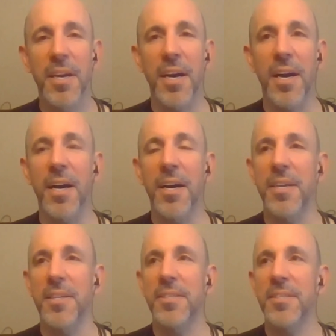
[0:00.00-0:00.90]

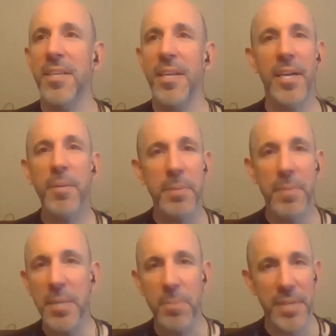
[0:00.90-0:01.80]
And I don't mean
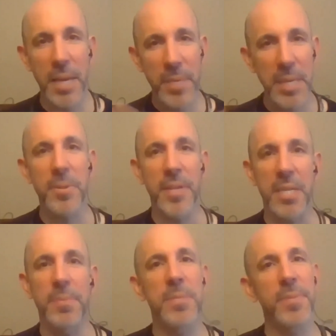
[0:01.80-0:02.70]
people, not people
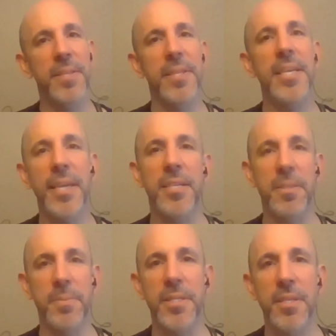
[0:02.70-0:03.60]
enemies, the thing
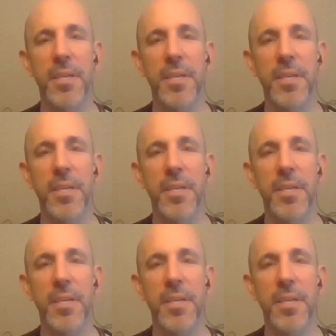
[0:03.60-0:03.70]
enemies.